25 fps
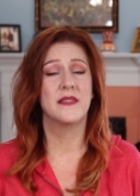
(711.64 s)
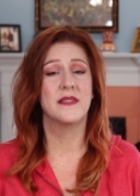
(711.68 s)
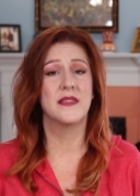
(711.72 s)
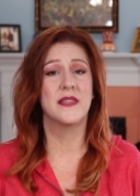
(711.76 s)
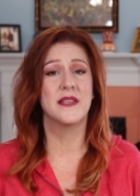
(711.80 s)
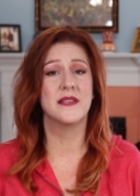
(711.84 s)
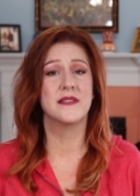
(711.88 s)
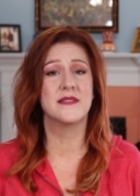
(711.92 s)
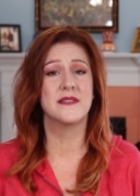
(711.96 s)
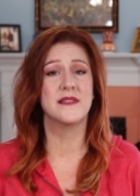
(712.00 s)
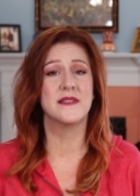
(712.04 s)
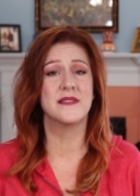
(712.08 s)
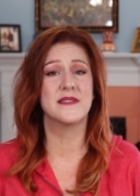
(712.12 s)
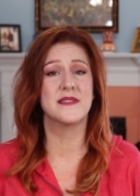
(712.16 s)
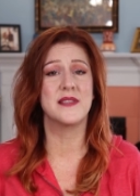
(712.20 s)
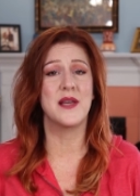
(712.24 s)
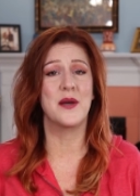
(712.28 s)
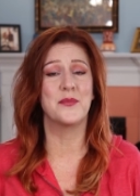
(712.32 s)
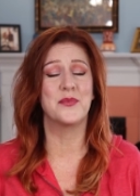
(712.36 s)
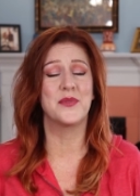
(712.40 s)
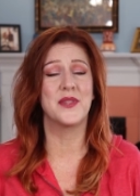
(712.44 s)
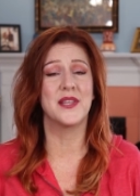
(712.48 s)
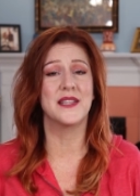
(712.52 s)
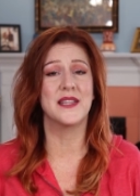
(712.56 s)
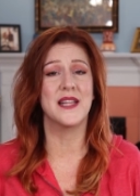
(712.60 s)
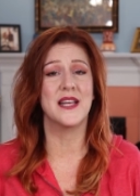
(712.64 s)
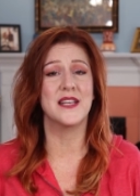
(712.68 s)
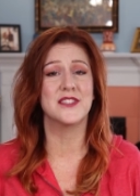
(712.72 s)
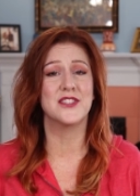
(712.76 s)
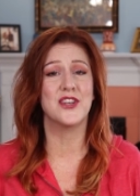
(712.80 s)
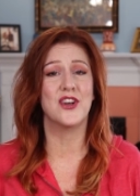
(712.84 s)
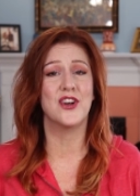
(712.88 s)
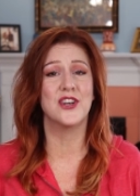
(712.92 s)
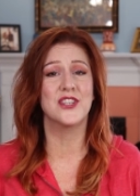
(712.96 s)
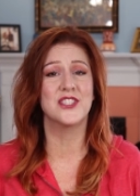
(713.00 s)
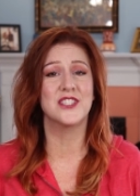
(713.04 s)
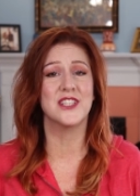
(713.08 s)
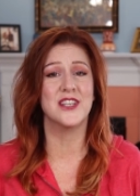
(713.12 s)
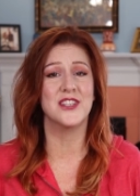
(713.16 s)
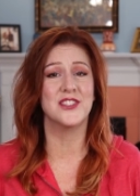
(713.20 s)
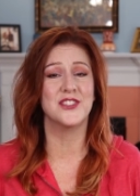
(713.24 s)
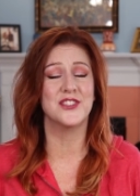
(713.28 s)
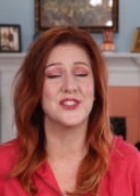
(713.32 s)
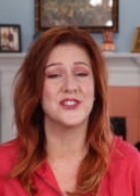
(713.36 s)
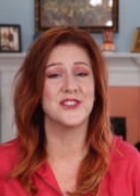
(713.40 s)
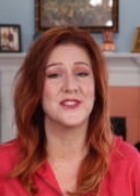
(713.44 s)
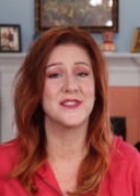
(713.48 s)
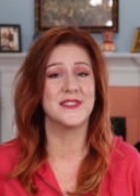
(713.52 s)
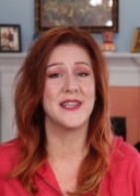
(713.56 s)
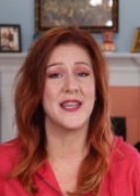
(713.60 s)
This is something that's hard to
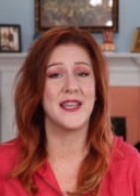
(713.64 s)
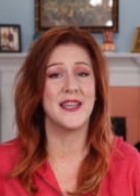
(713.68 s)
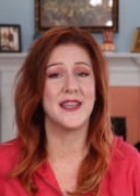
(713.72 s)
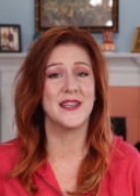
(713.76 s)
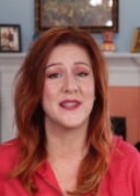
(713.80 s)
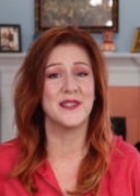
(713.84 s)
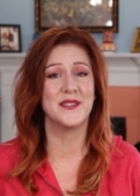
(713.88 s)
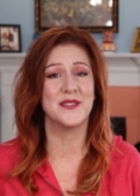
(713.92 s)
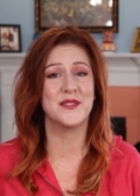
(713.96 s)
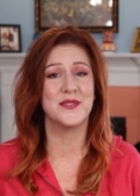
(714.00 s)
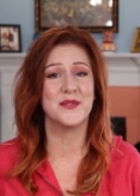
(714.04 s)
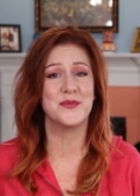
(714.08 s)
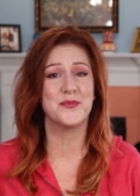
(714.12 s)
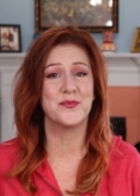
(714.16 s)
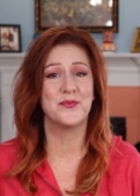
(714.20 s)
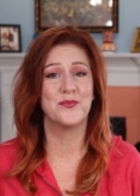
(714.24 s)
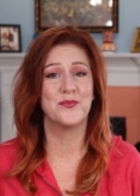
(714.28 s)
understand.